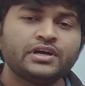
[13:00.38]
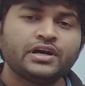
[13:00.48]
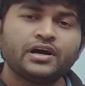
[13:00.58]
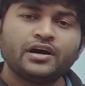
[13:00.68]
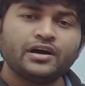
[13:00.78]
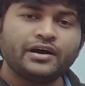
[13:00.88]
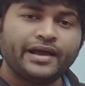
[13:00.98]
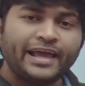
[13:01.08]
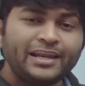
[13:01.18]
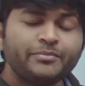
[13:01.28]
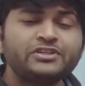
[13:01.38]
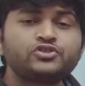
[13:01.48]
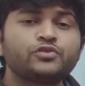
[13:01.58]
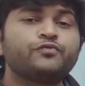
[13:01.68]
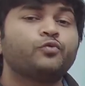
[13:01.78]
uh, elements
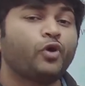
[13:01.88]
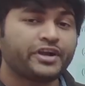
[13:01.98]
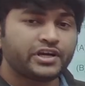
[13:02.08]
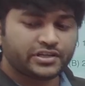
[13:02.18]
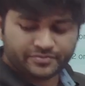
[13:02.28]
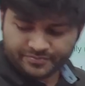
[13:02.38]
of water.